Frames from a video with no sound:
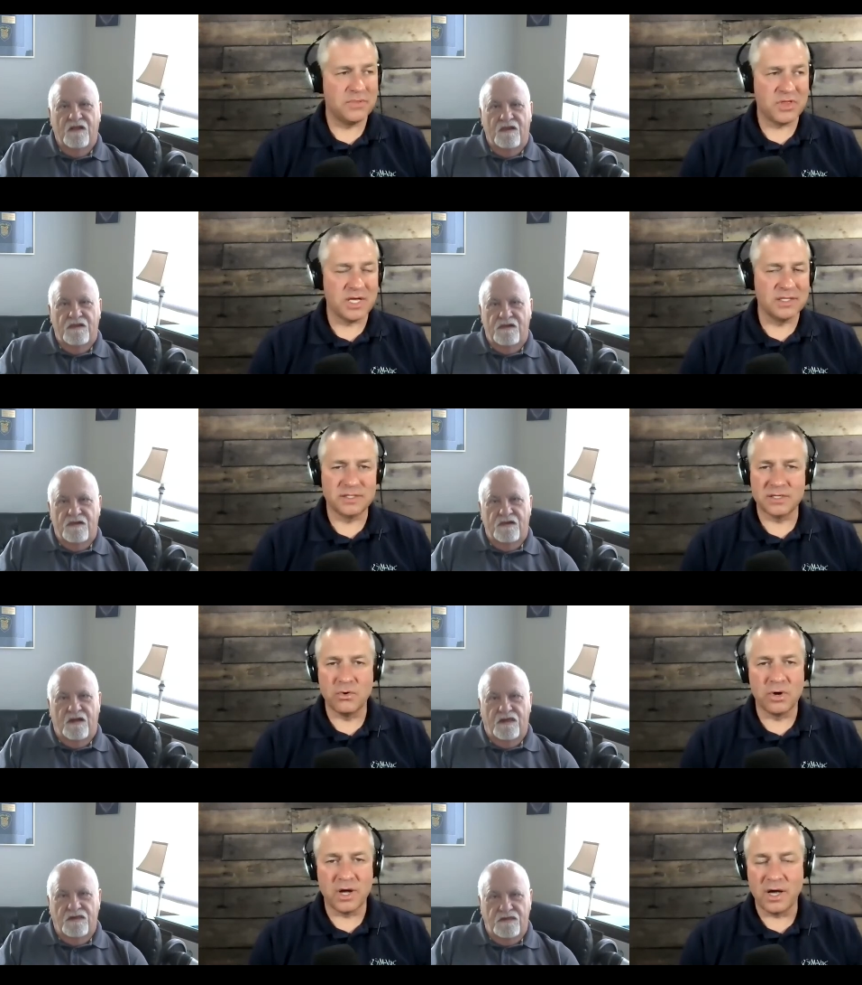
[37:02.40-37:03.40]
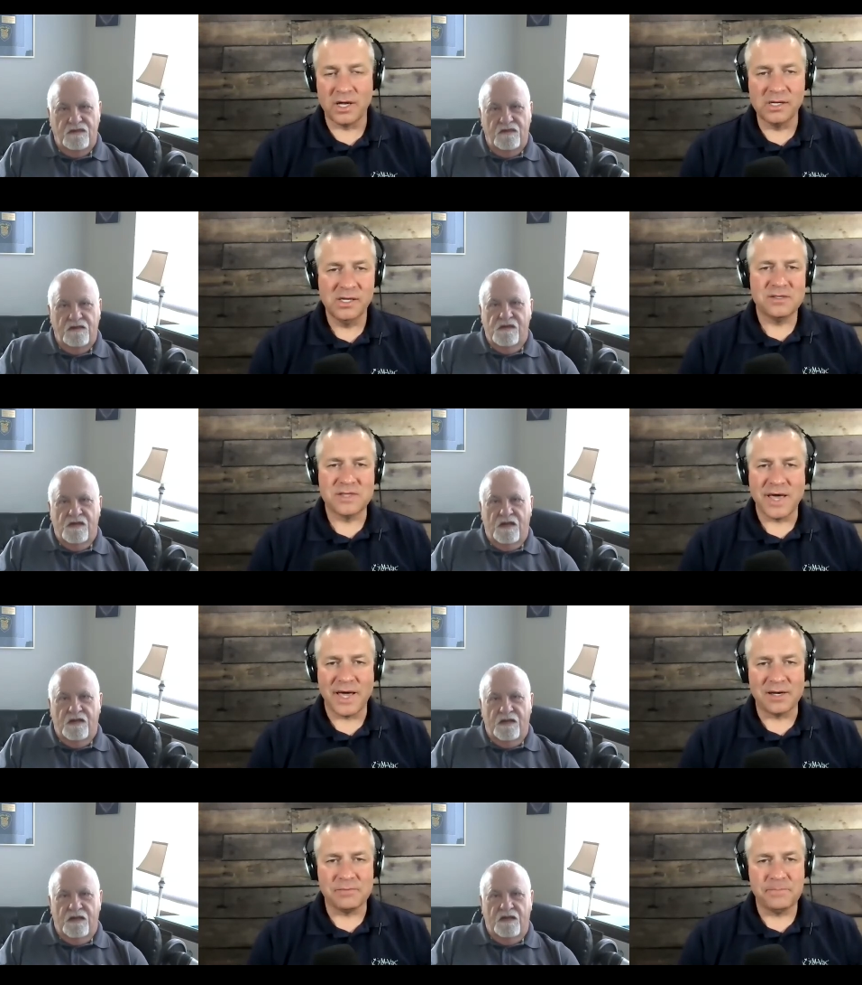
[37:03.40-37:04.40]
Speaker 1: things going on
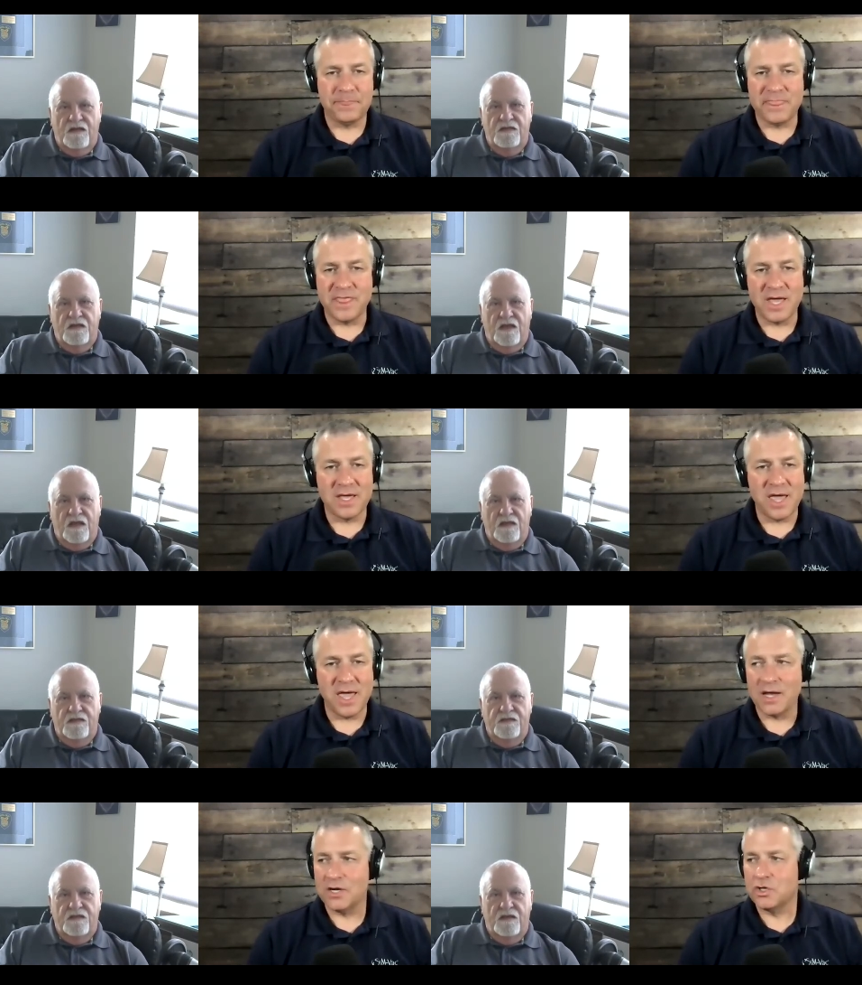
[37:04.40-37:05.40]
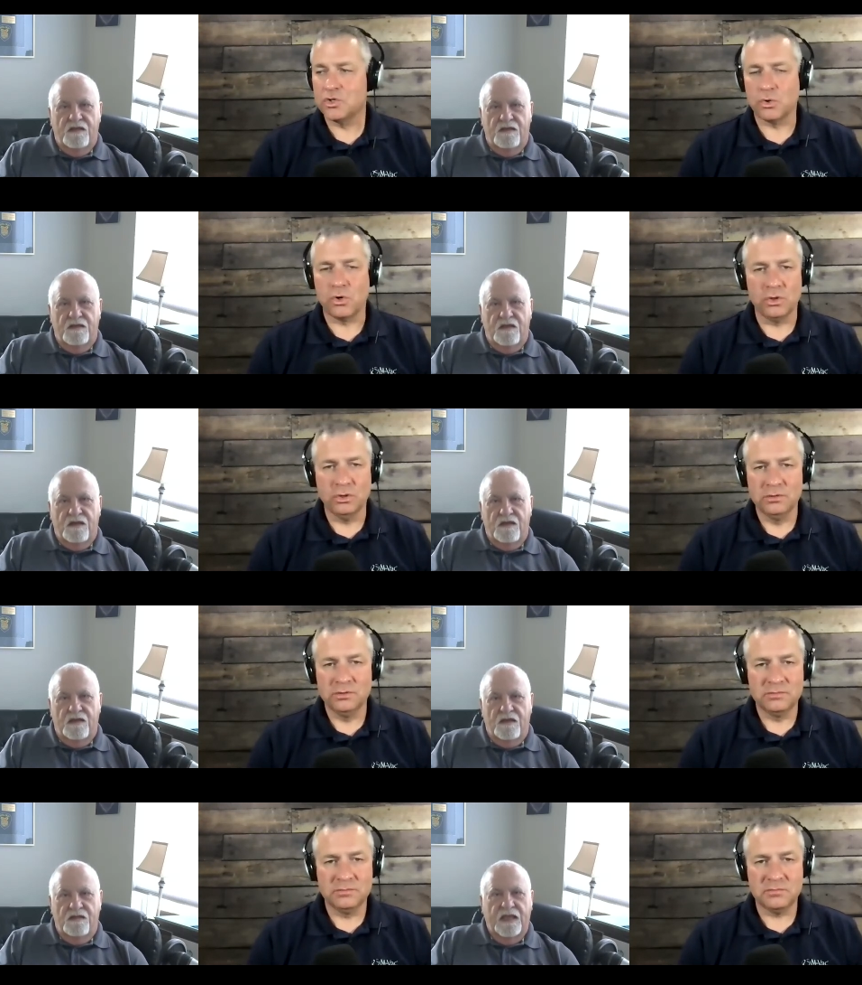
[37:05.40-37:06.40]
that they can't control.
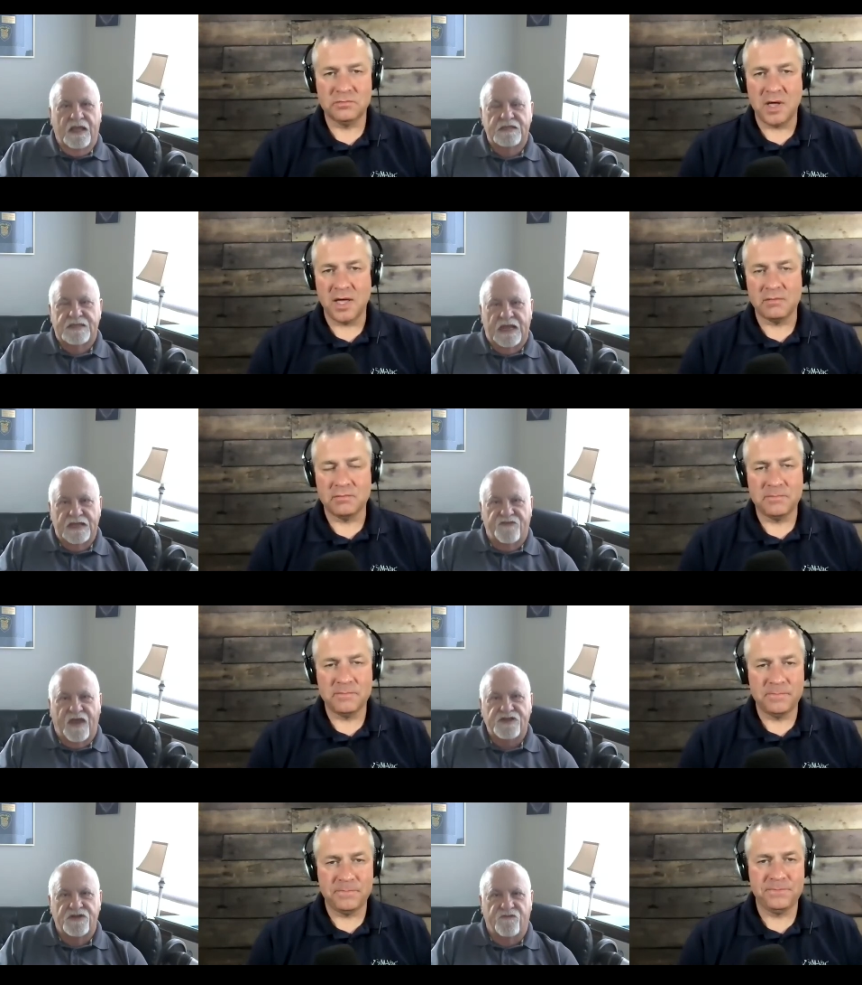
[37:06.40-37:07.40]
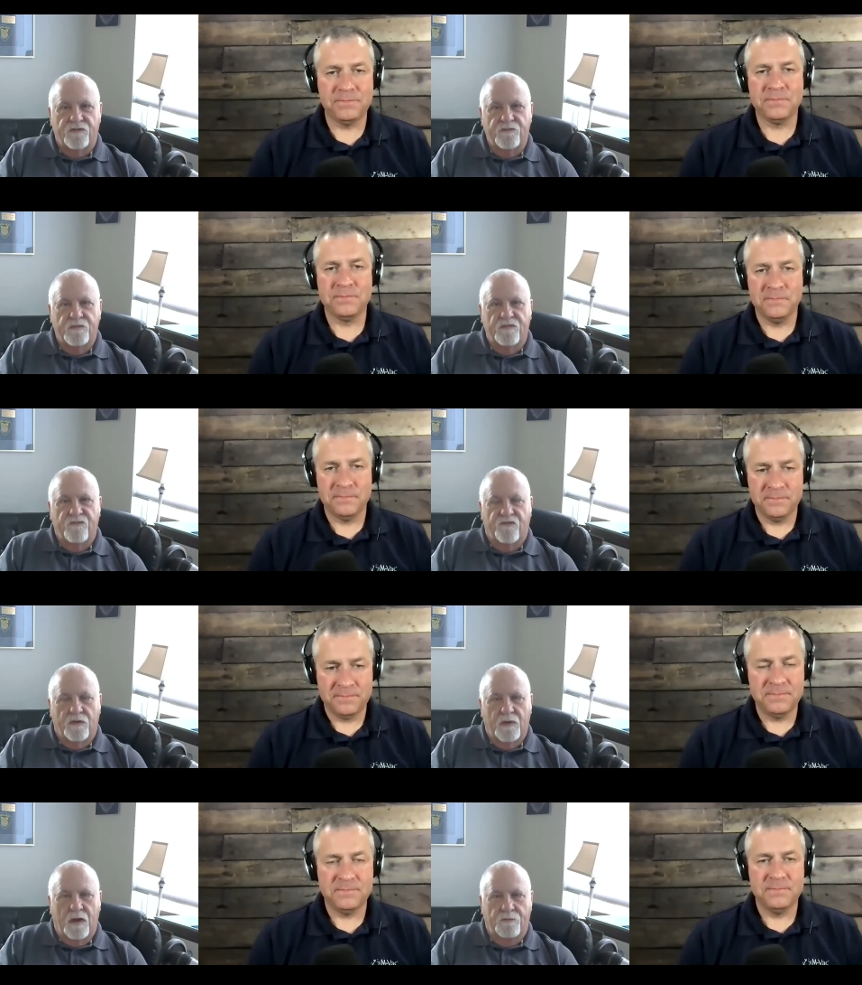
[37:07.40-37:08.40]
Speaker 2: And they get satisfaction from
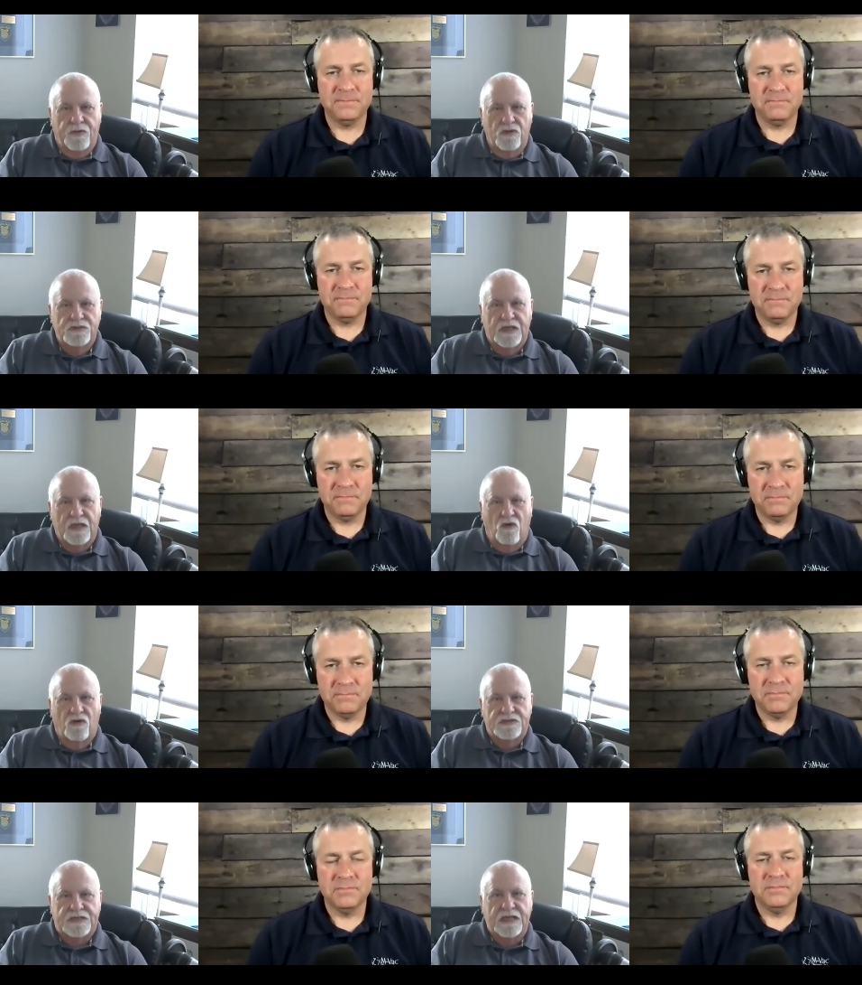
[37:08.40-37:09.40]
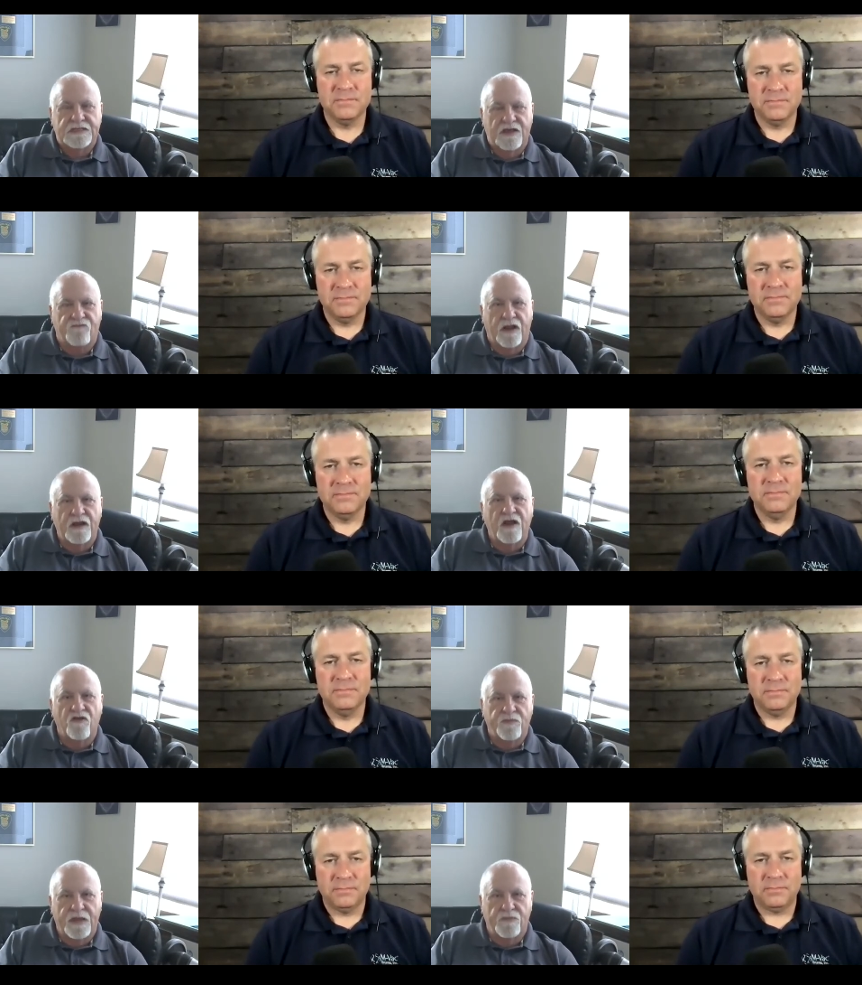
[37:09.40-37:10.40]
from abusing or seeing suffering in
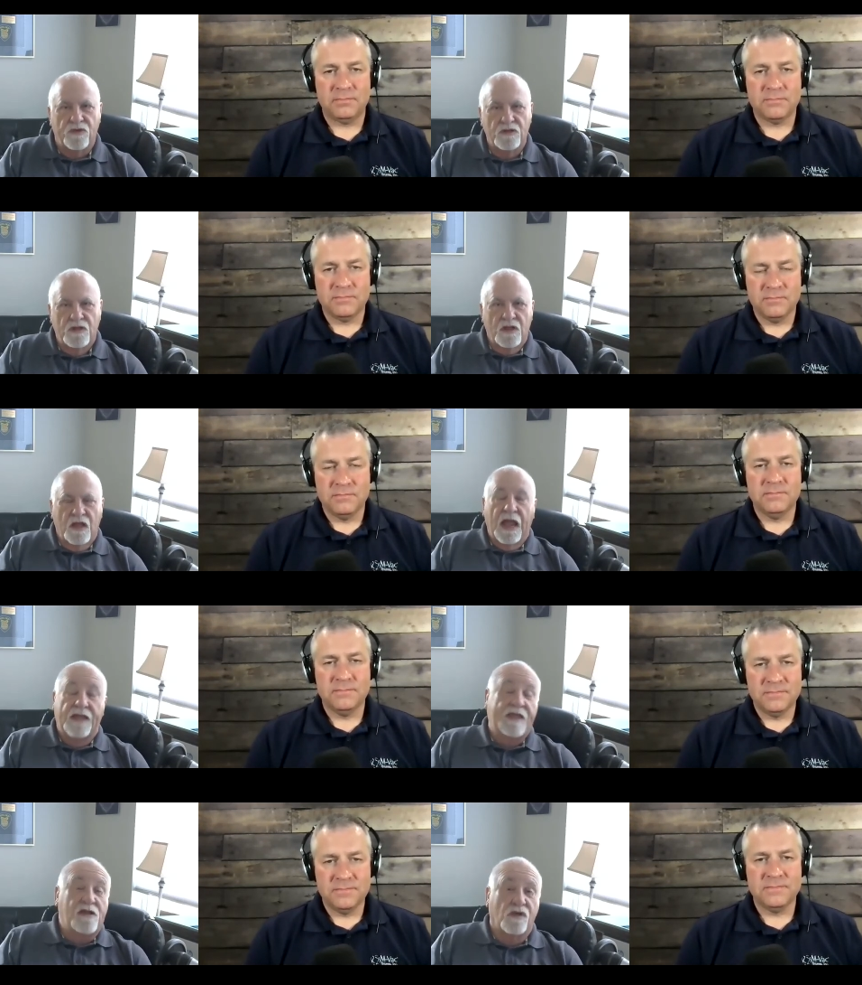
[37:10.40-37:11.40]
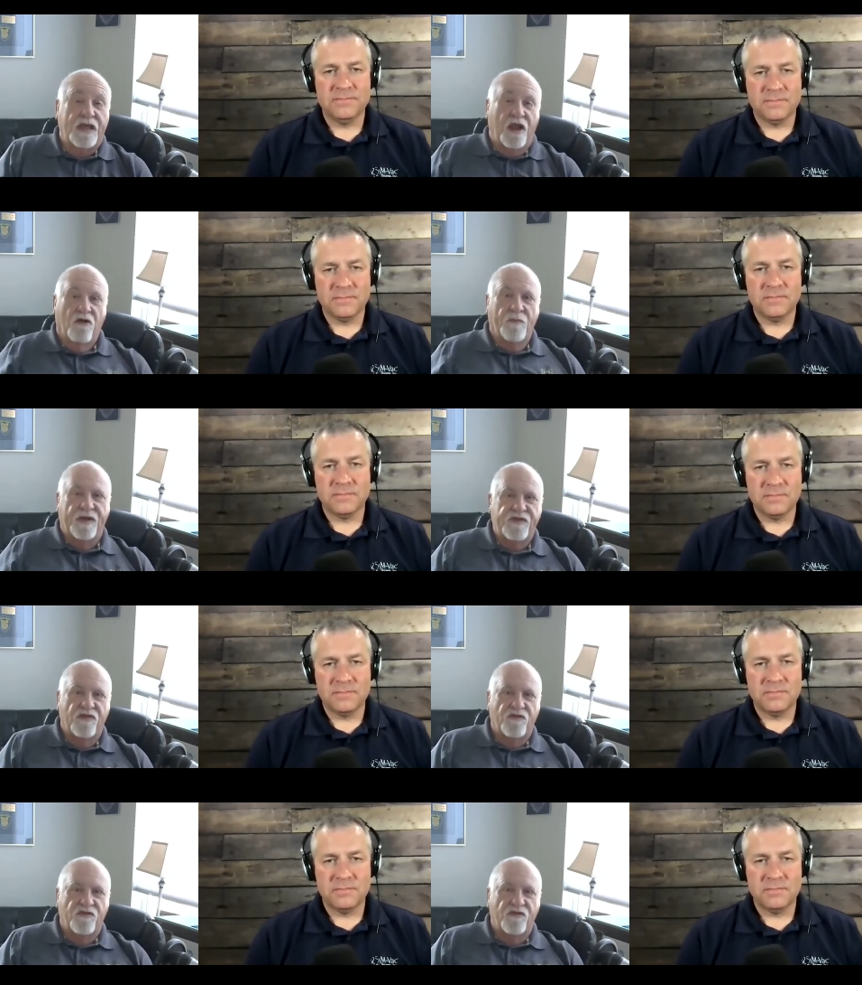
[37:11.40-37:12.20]
other people, and they don't care about the